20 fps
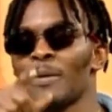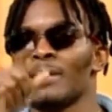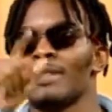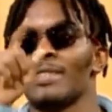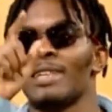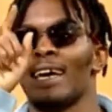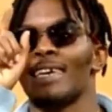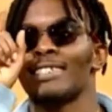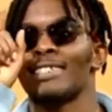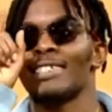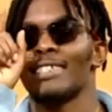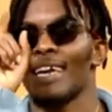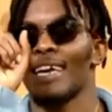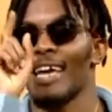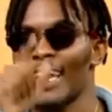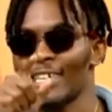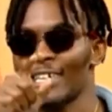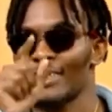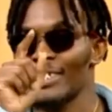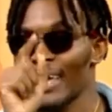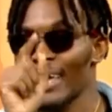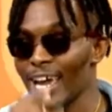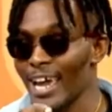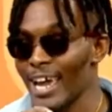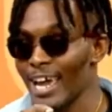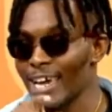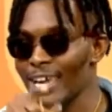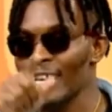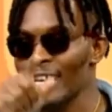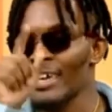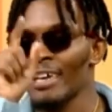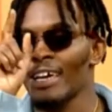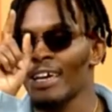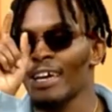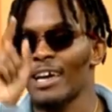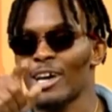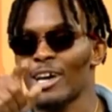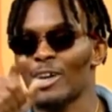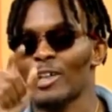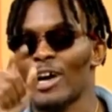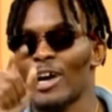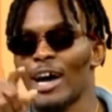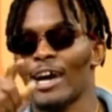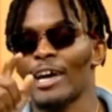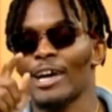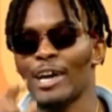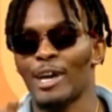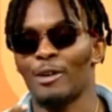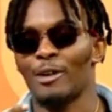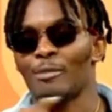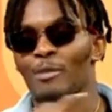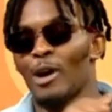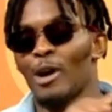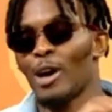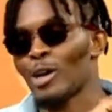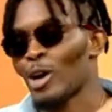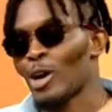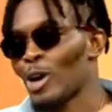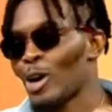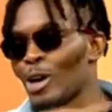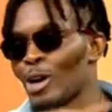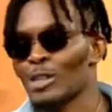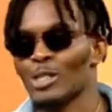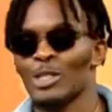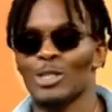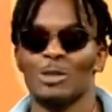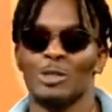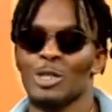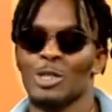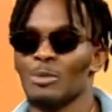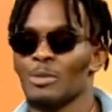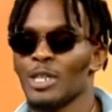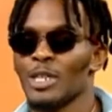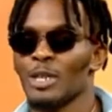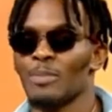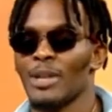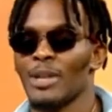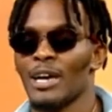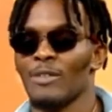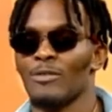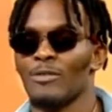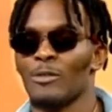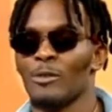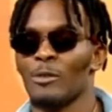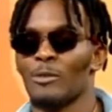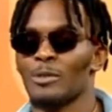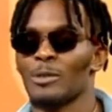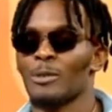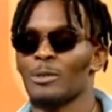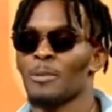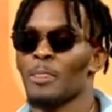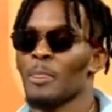That's SALIM on all social media platforms.